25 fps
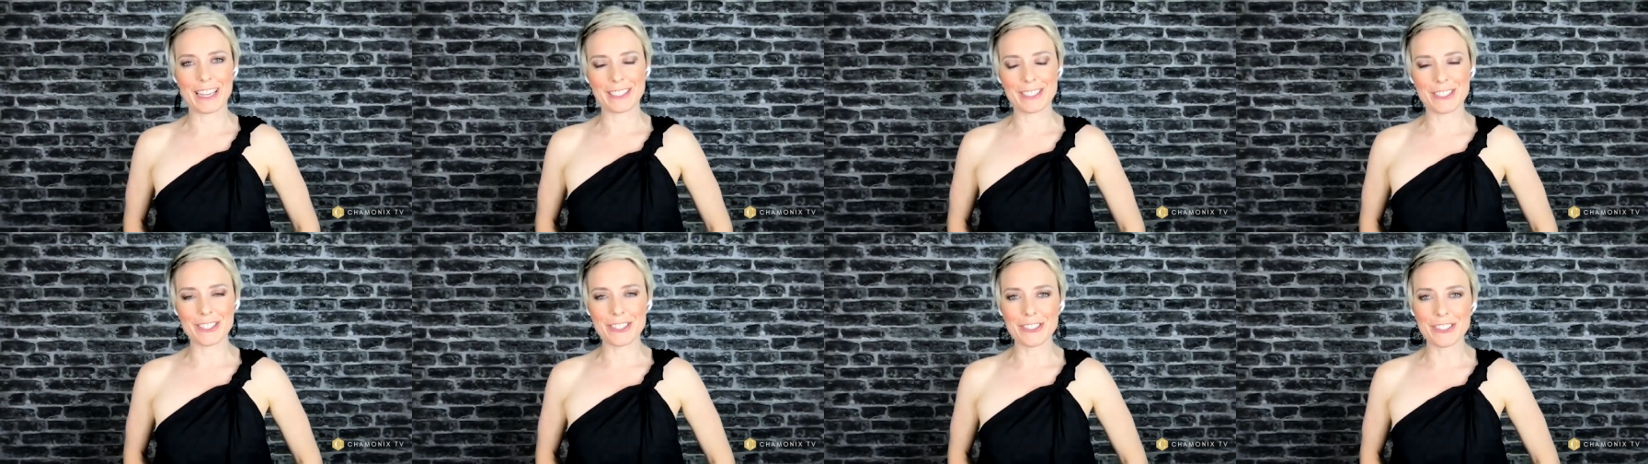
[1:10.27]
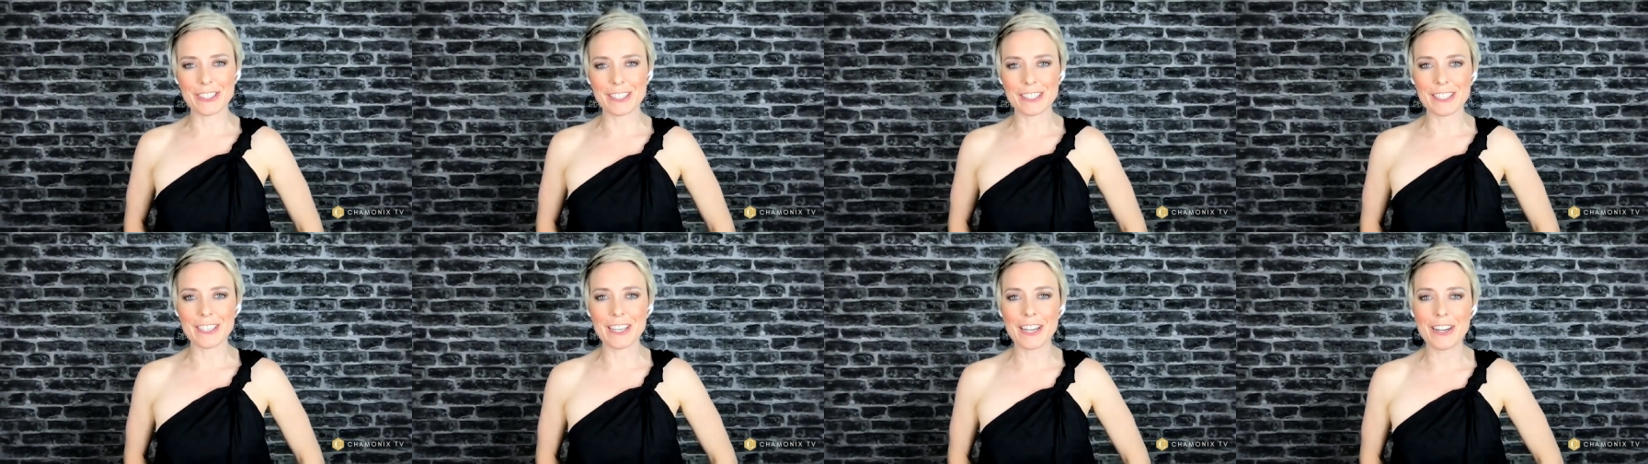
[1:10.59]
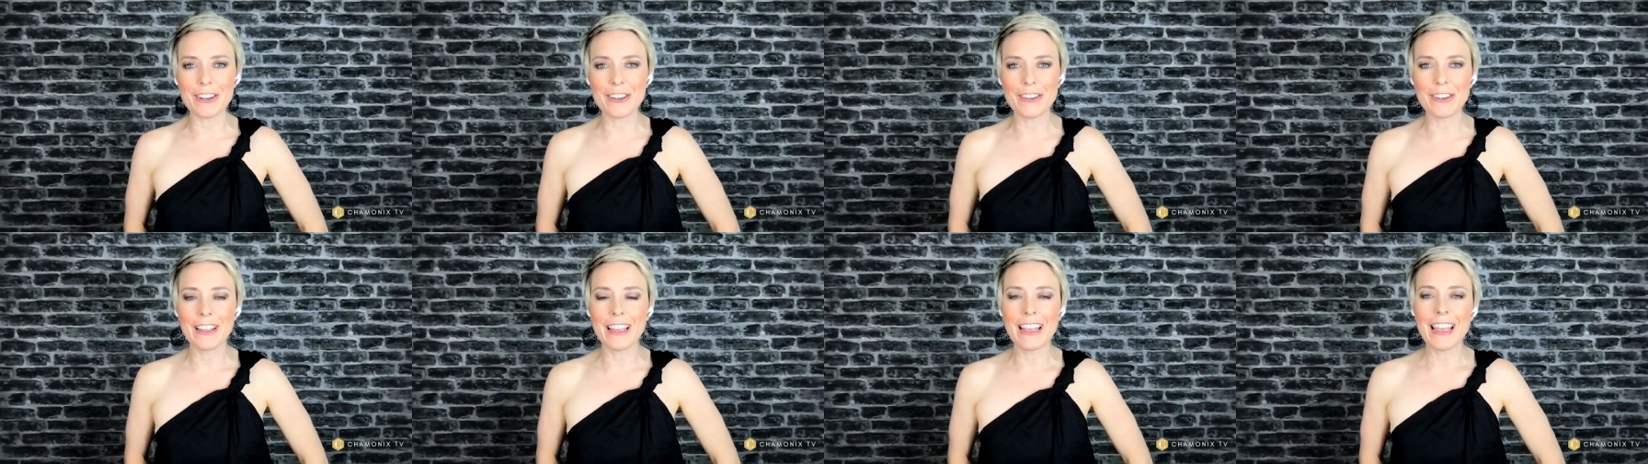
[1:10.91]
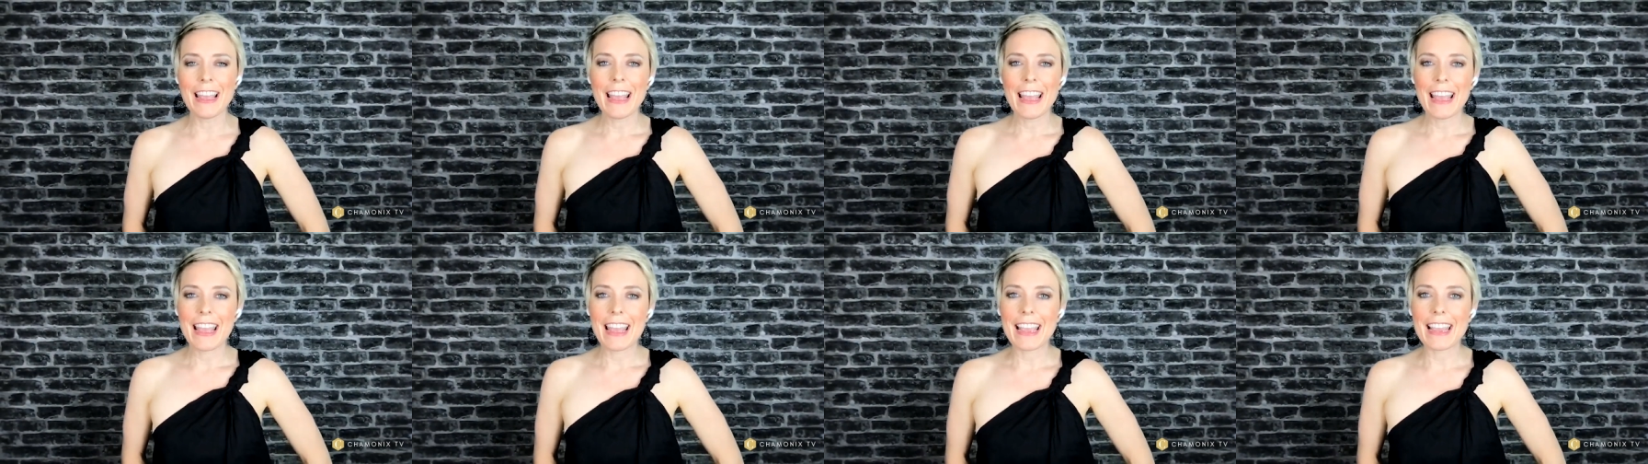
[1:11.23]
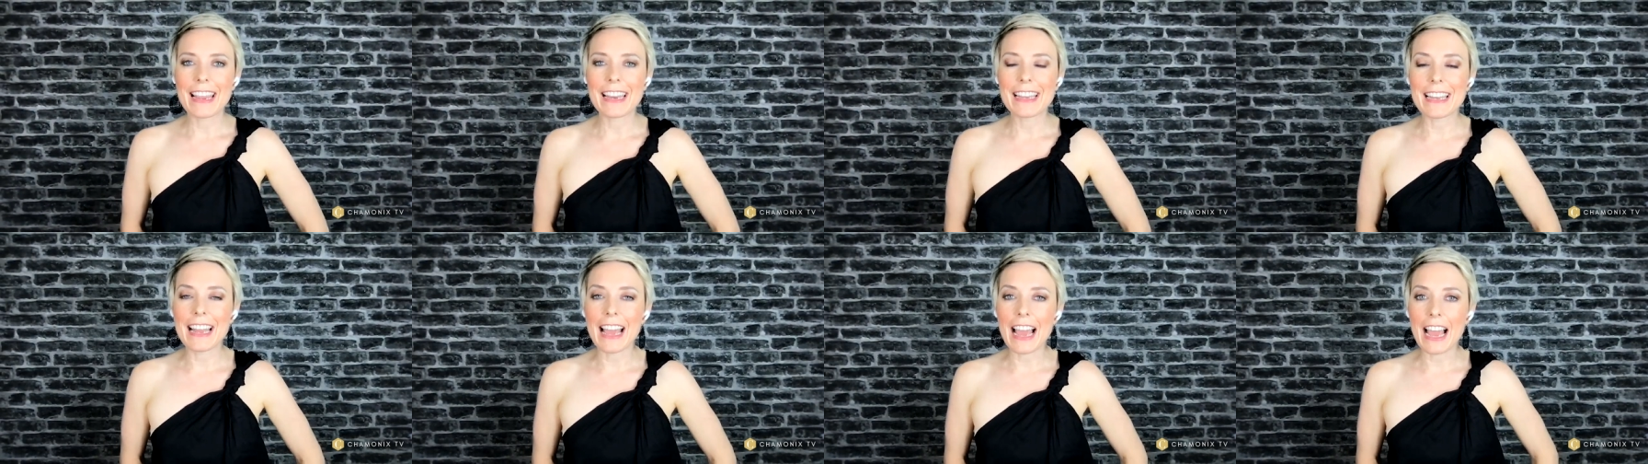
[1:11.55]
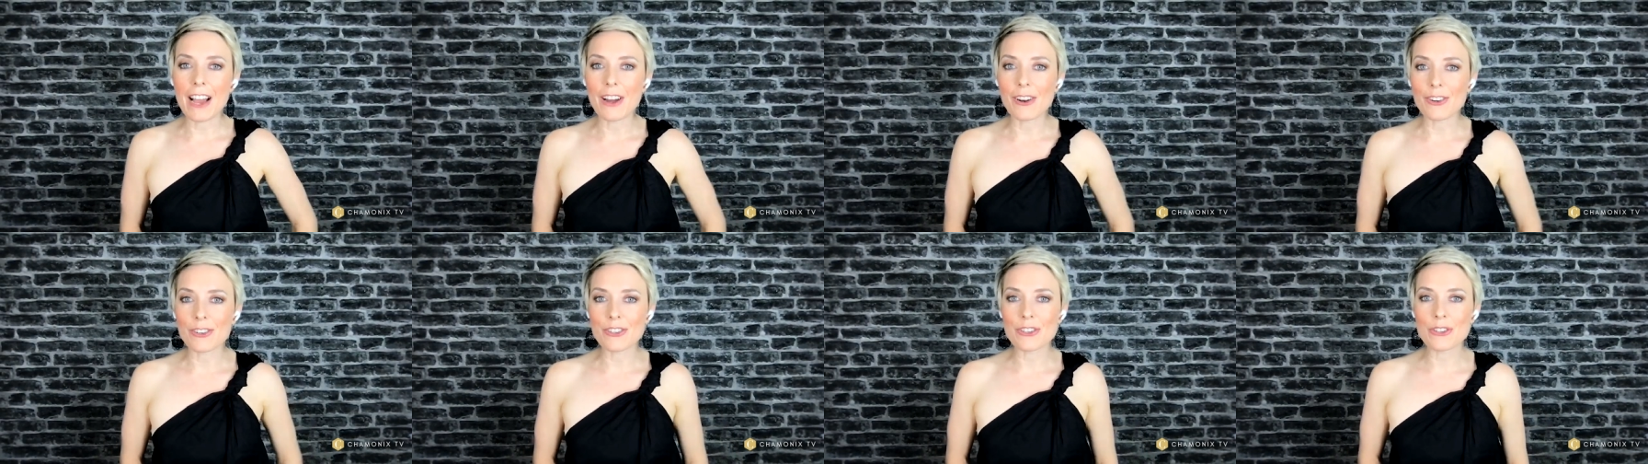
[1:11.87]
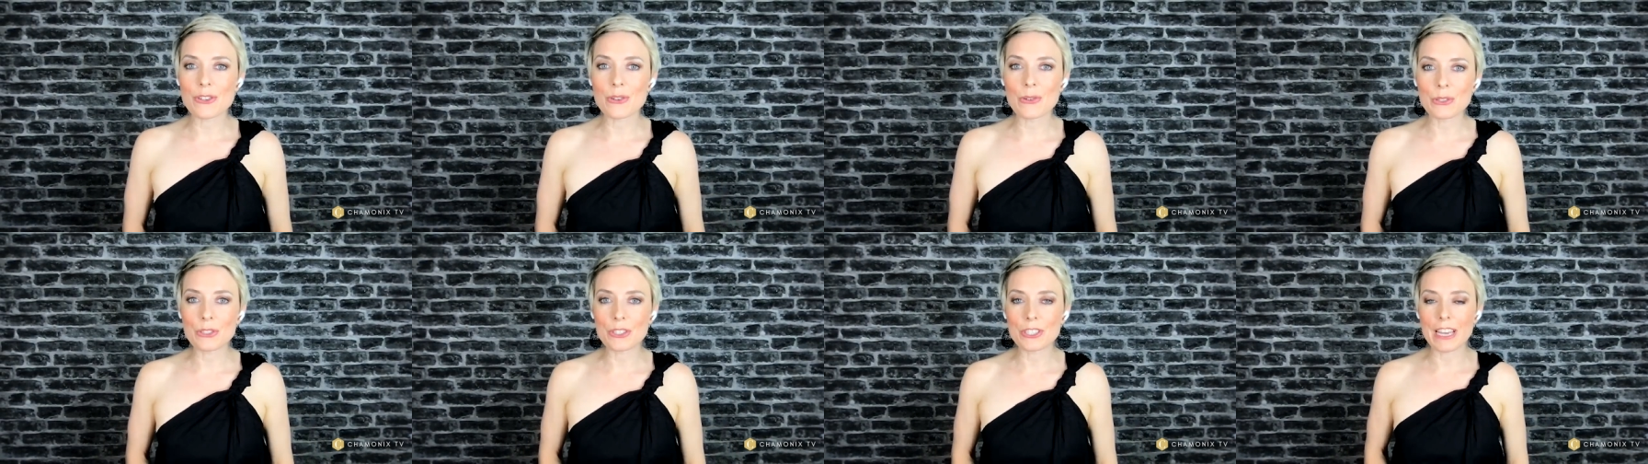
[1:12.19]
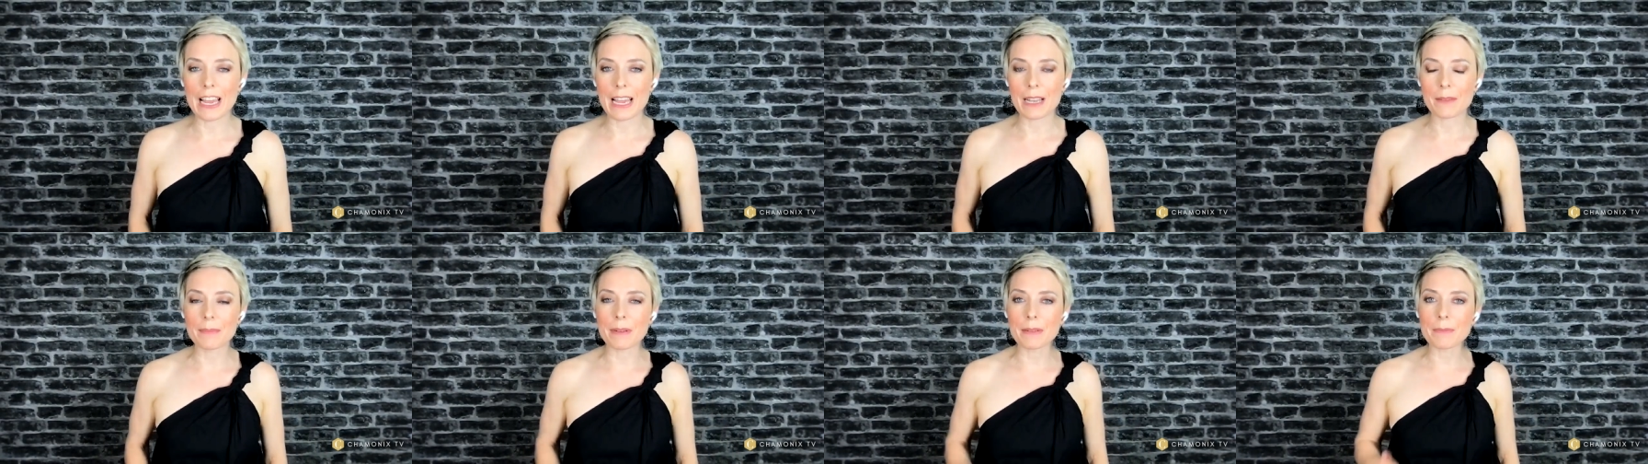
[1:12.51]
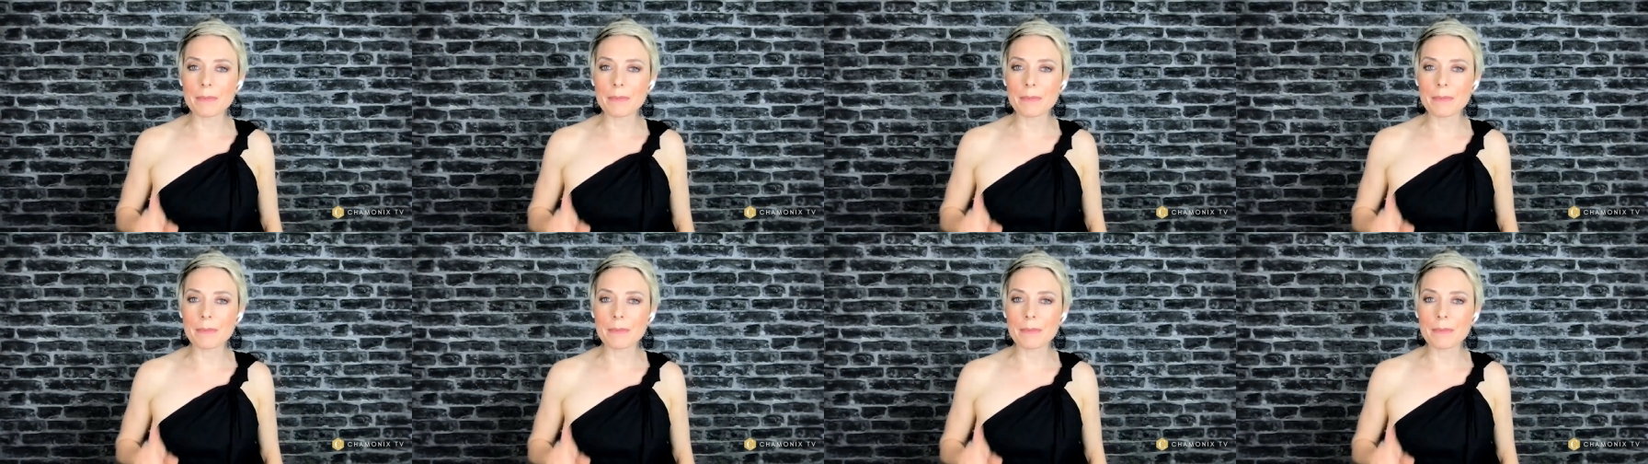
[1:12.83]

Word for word: and shouldn't know in our short chat.